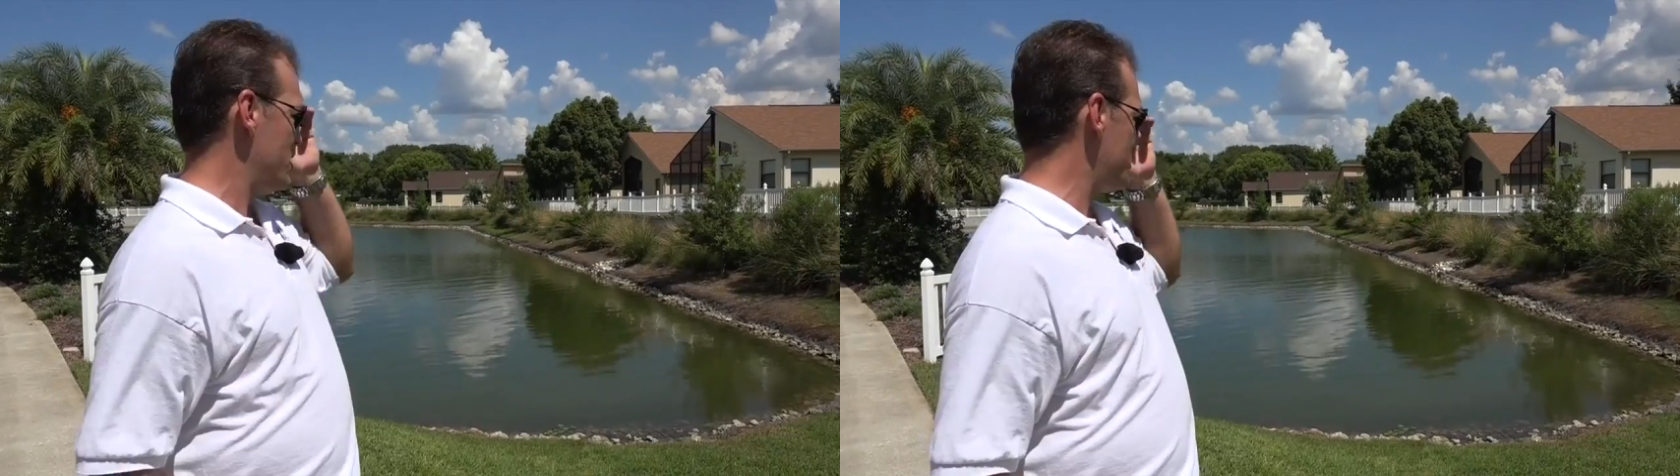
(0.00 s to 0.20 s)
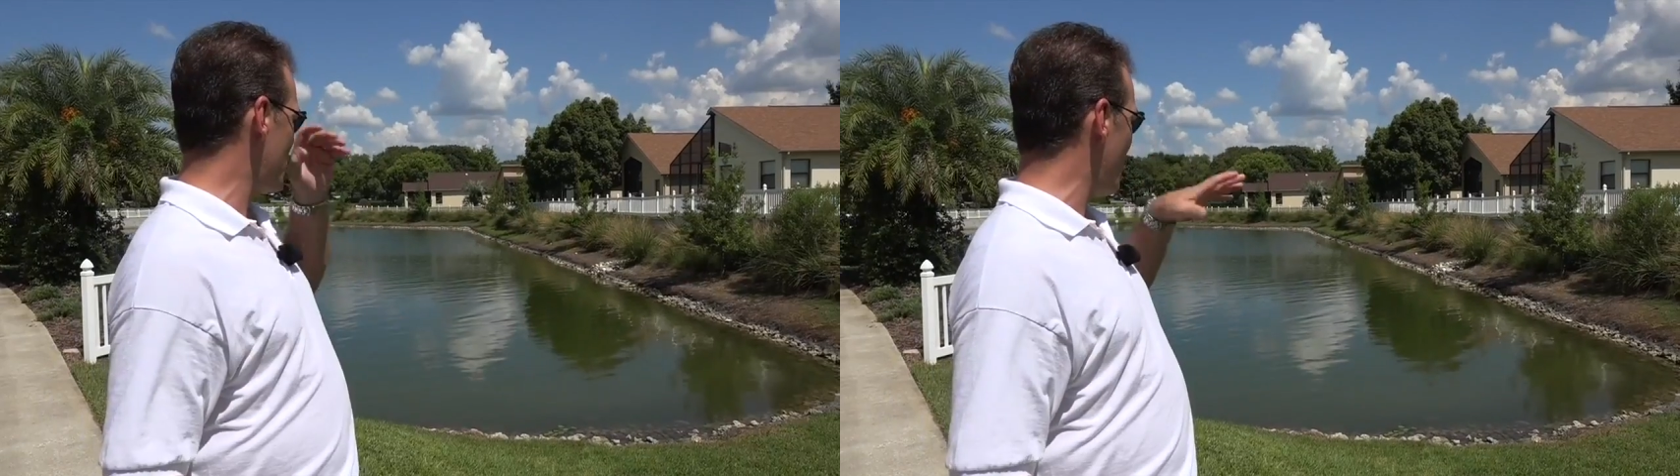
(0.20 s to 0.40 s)

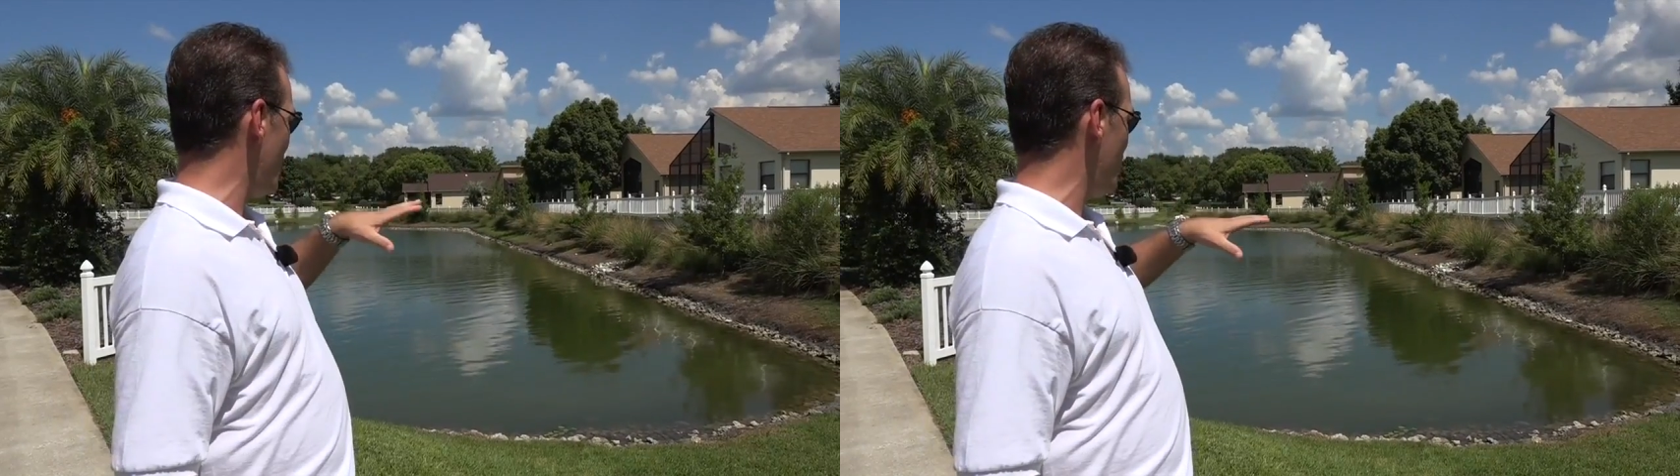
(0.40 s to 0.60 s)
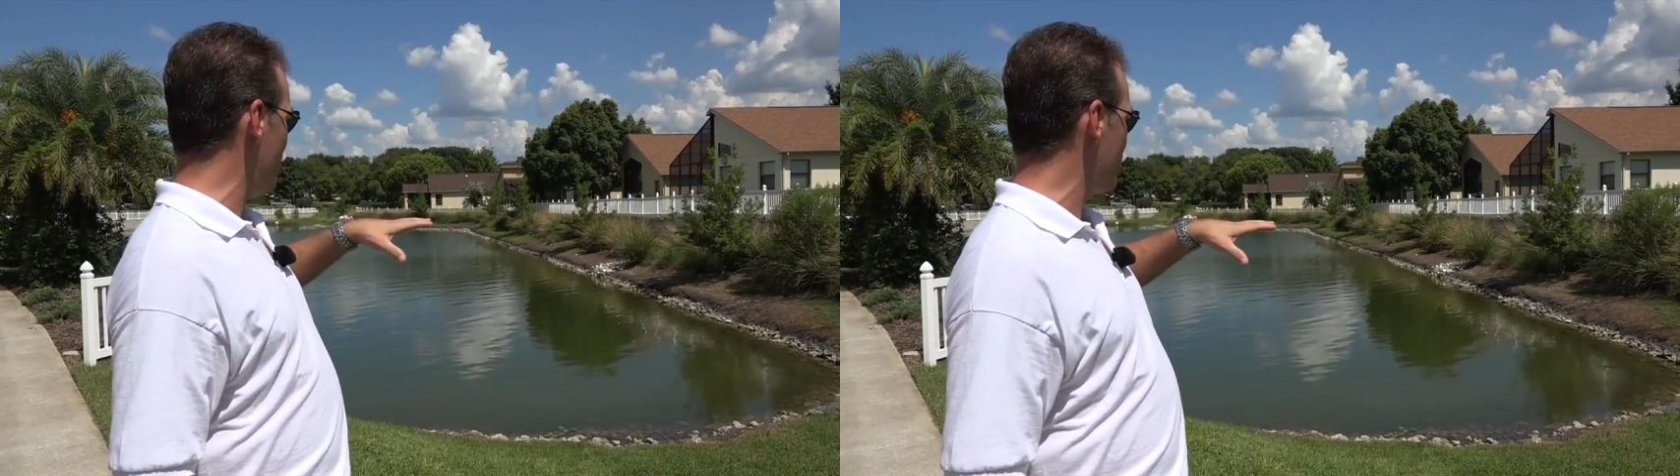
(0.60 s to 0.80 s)

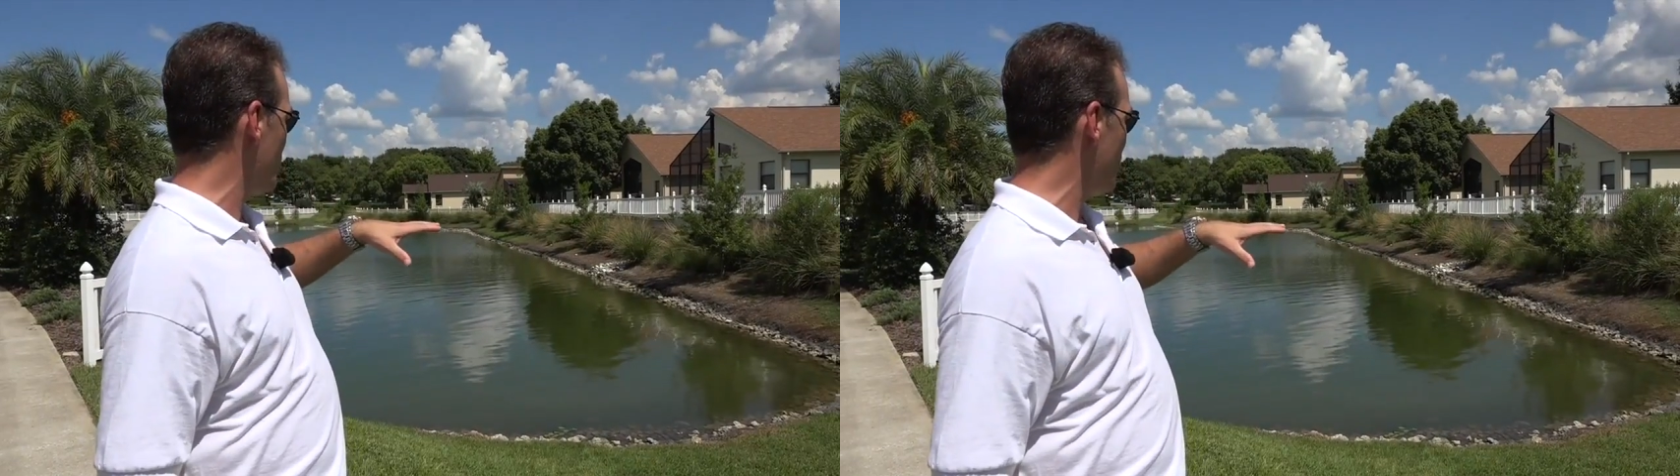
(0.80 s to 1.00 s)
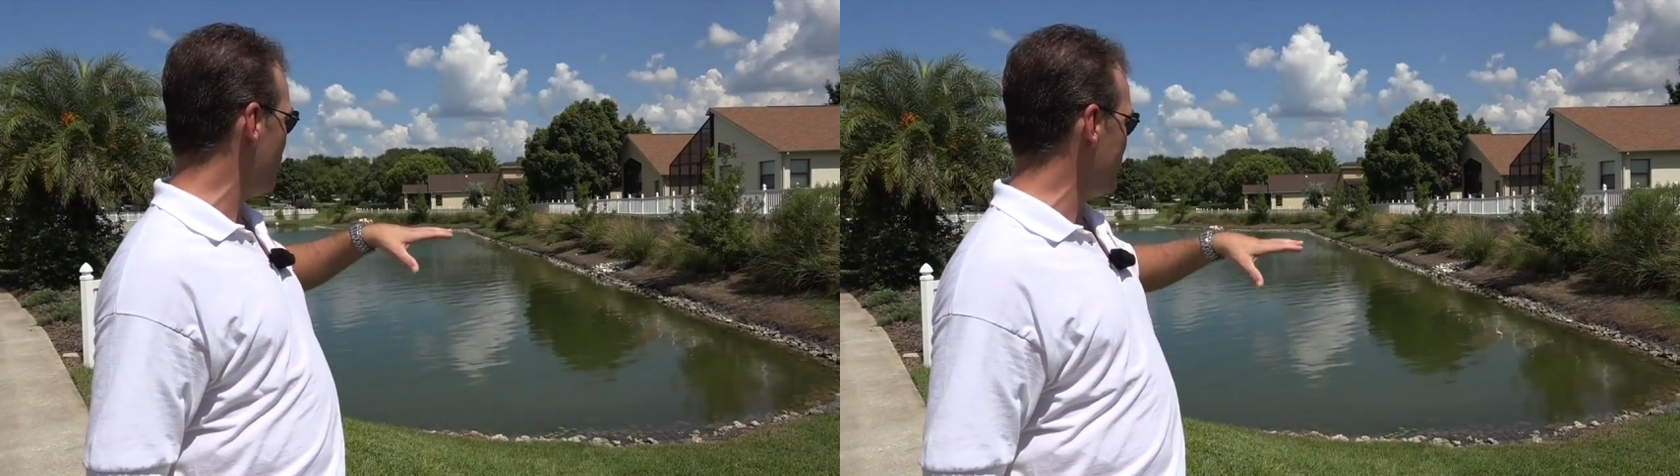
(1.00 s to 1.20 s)
So
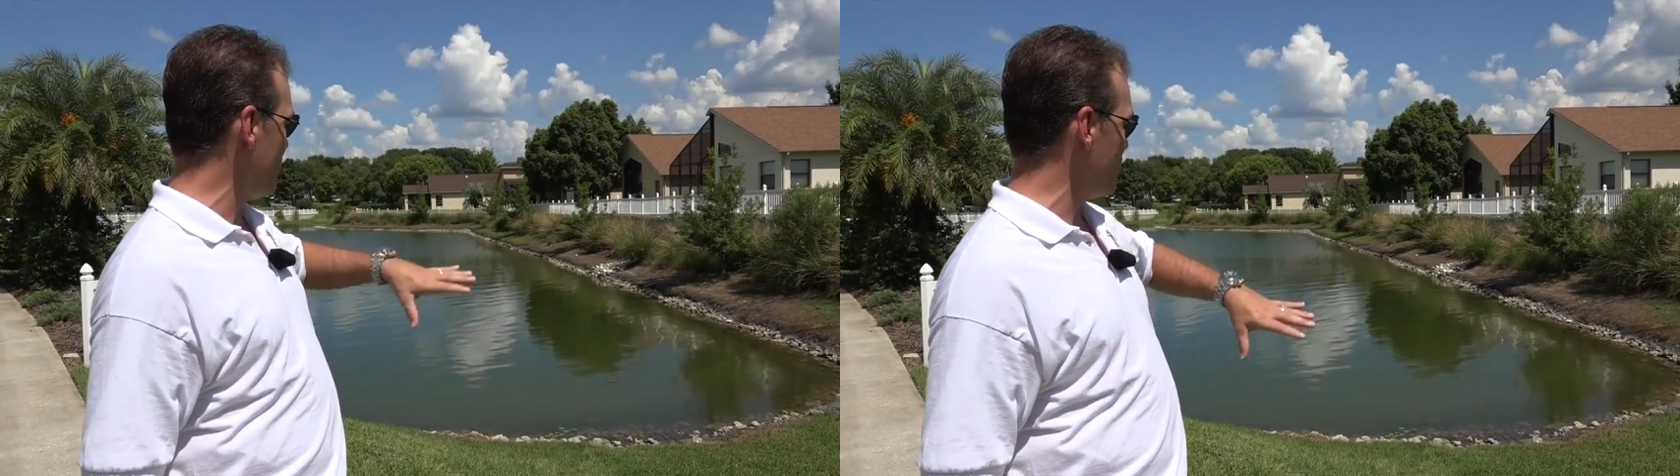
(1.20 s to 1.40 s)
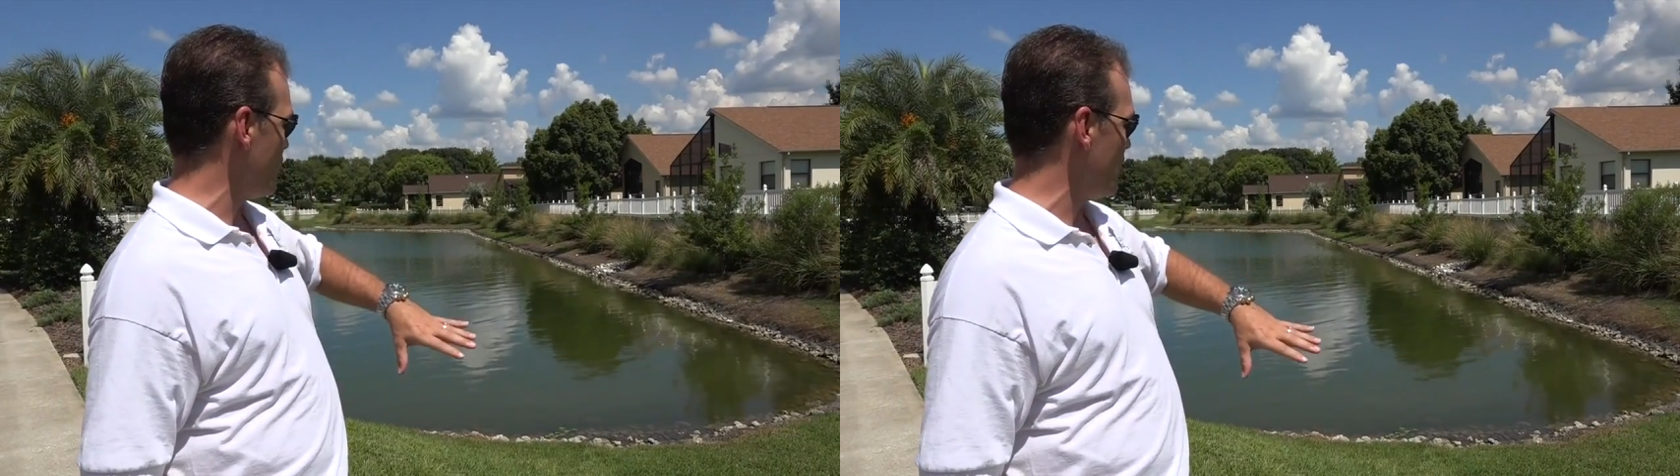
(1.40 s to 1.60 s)
what we
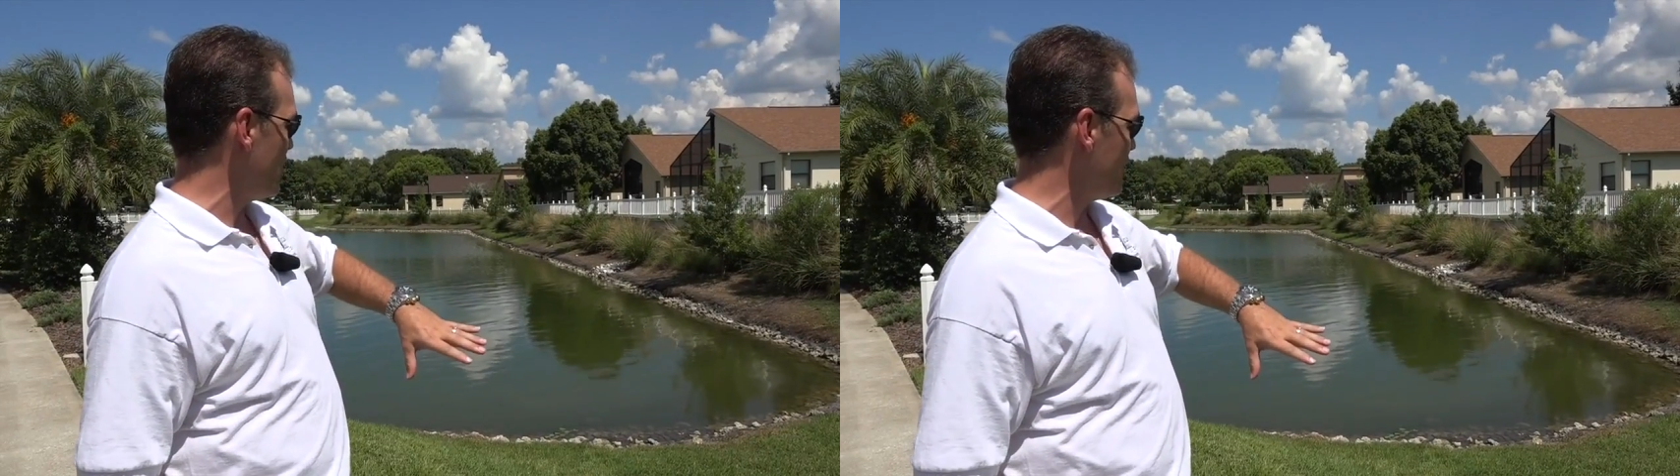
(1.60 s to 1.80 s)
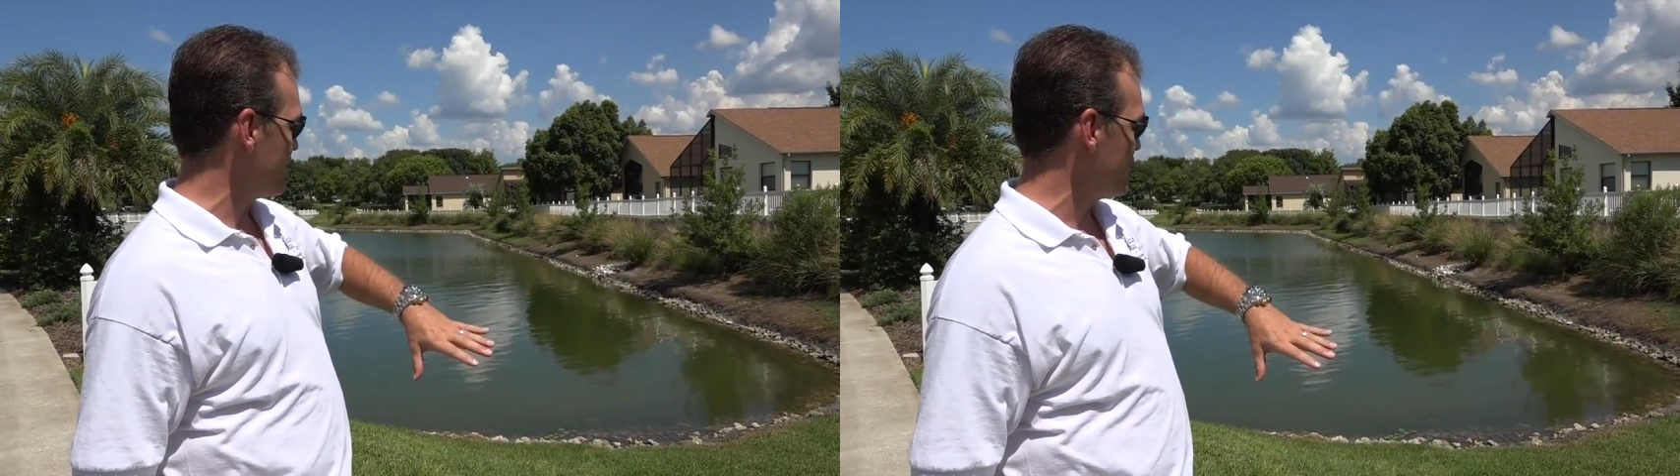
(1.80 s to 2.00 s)
did
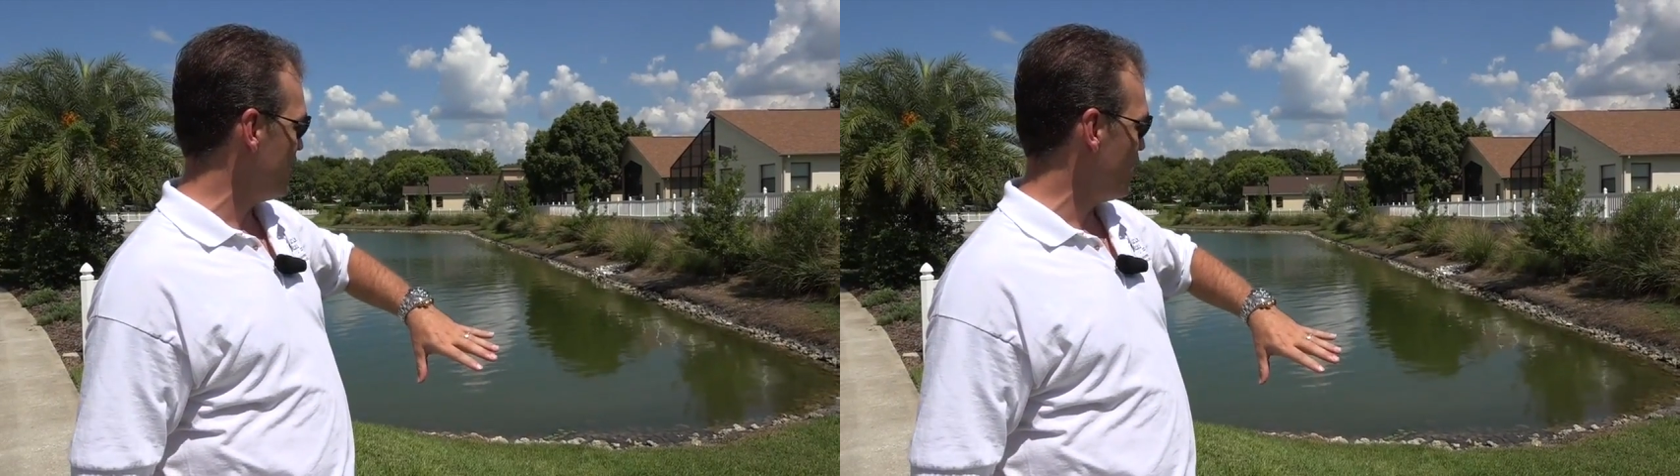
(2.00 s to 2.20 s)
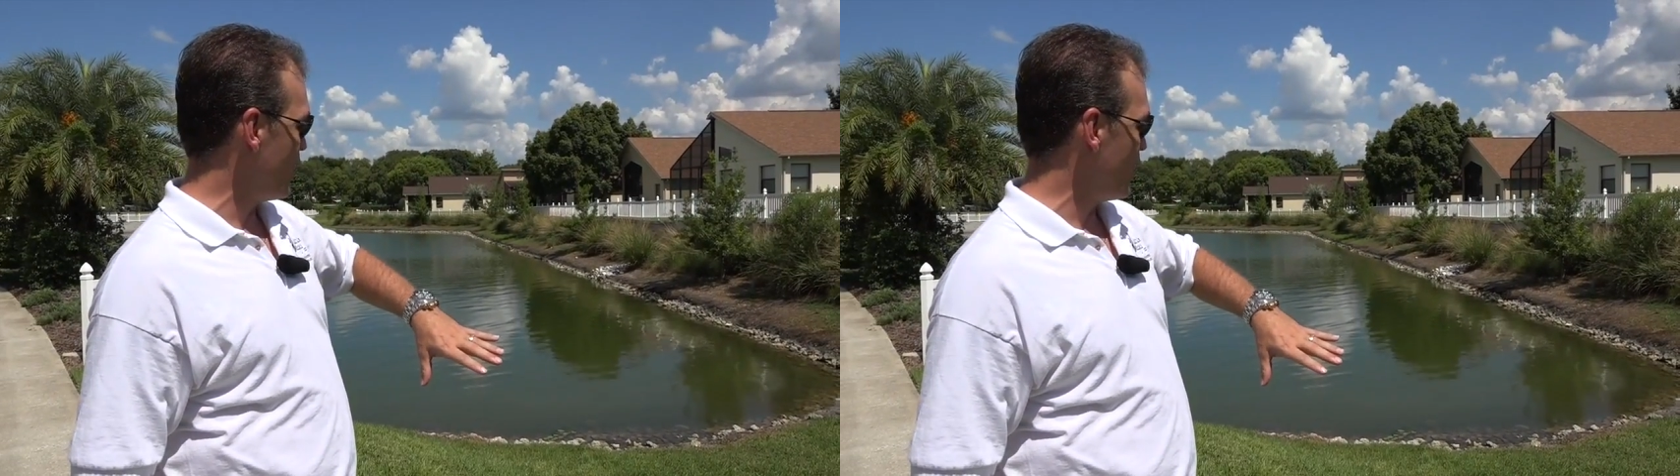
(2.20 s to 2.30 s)
was